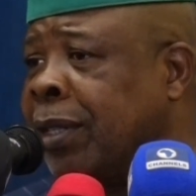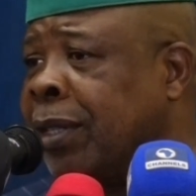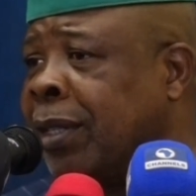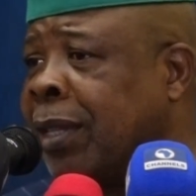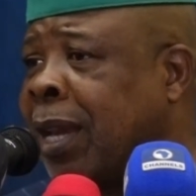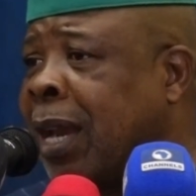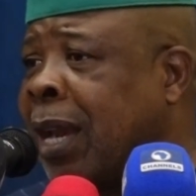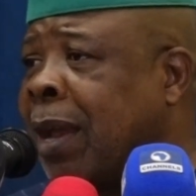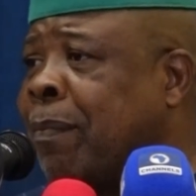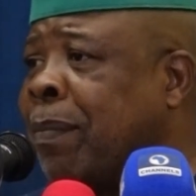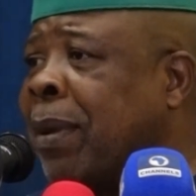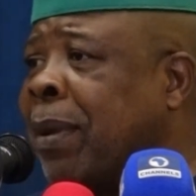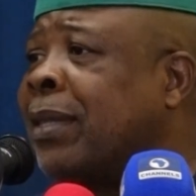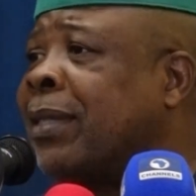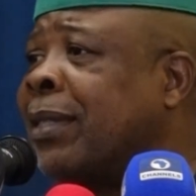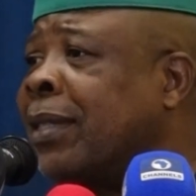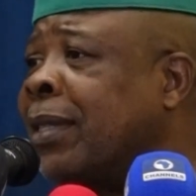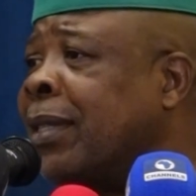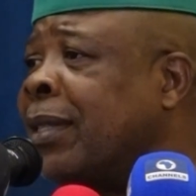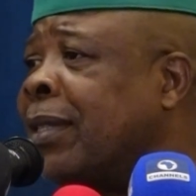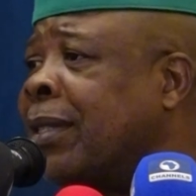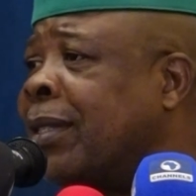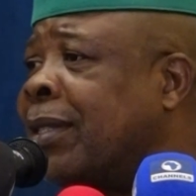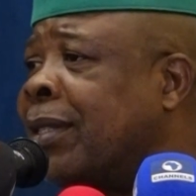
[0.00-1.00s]
There are
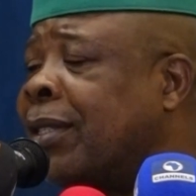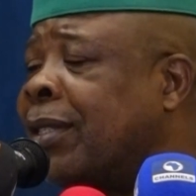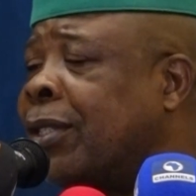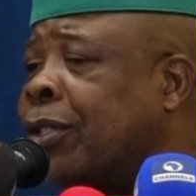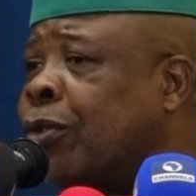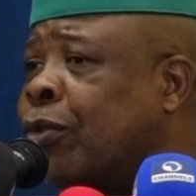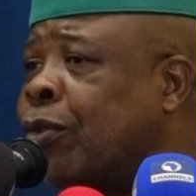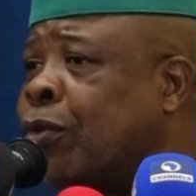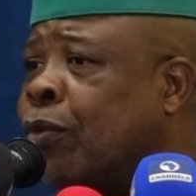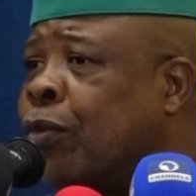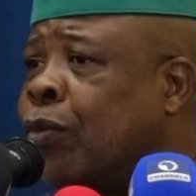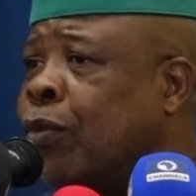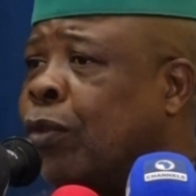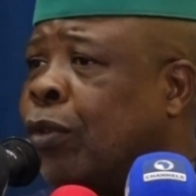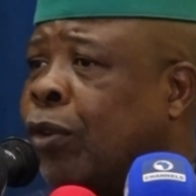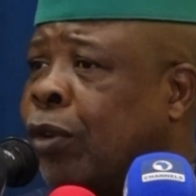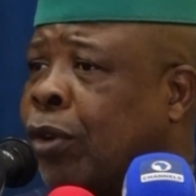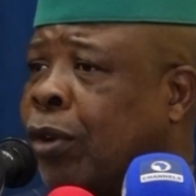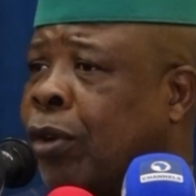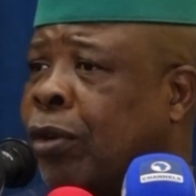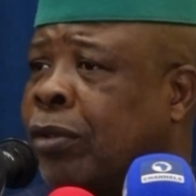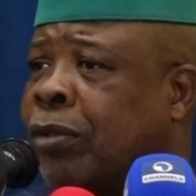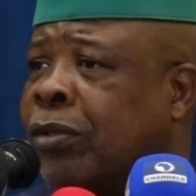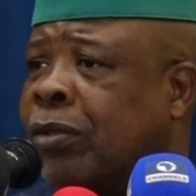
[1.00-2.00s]
persons who
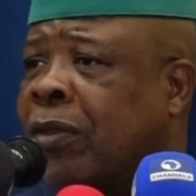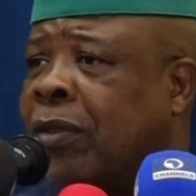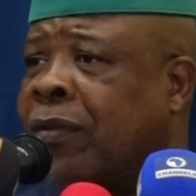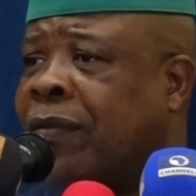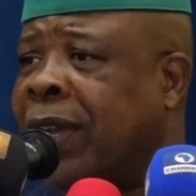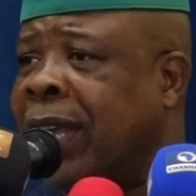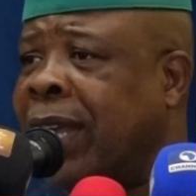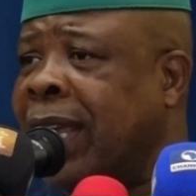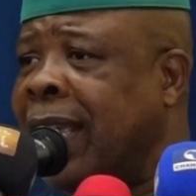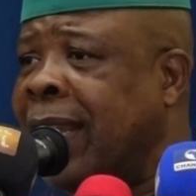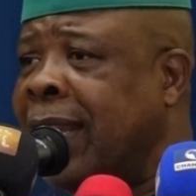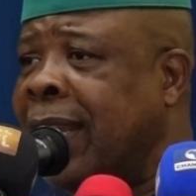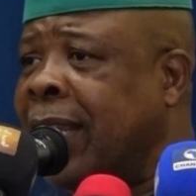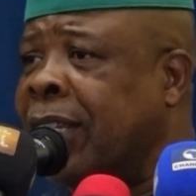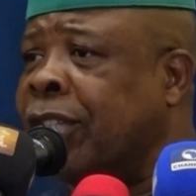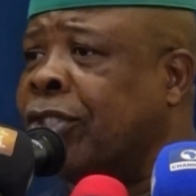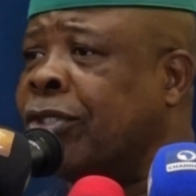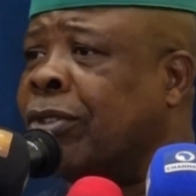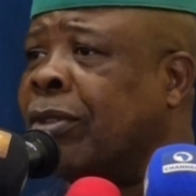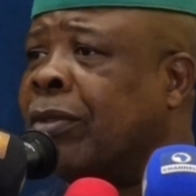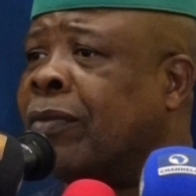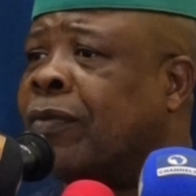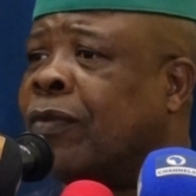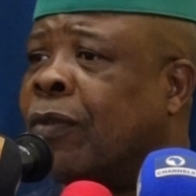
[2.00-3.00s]
lord over a
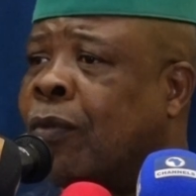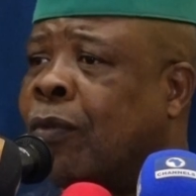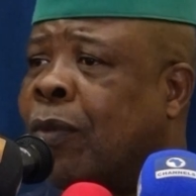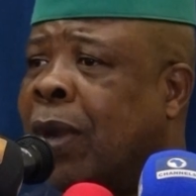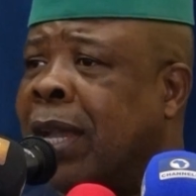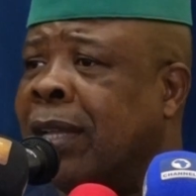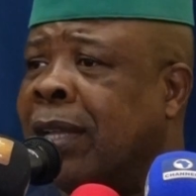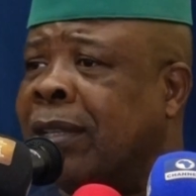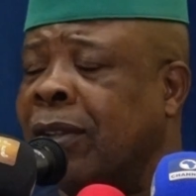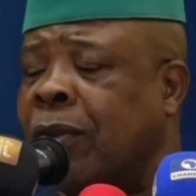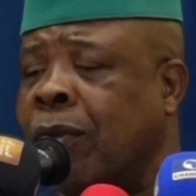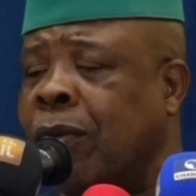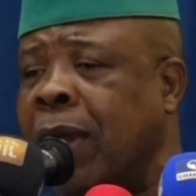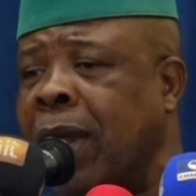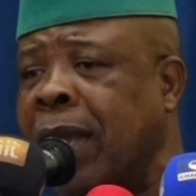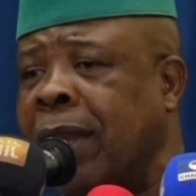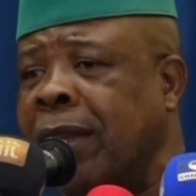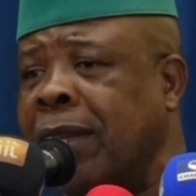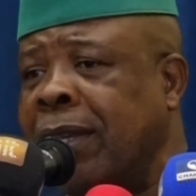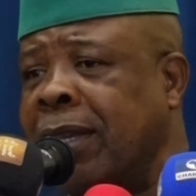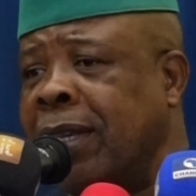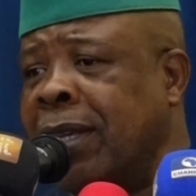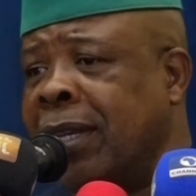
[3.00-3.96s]
nation for quite a while,